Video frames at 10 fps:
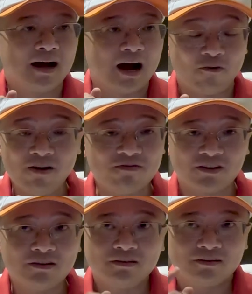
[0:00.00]

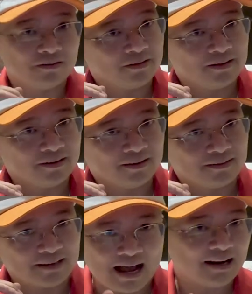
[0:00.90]
However,
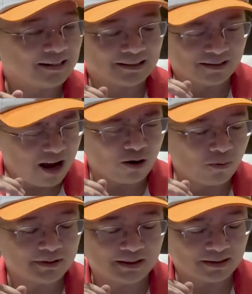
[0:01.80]
that is not
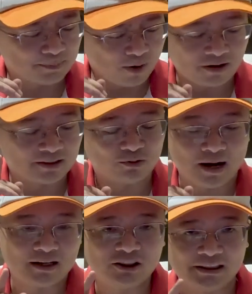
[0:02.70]
always the smartest
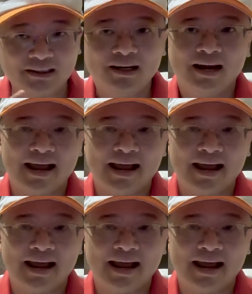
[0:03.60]
strategy,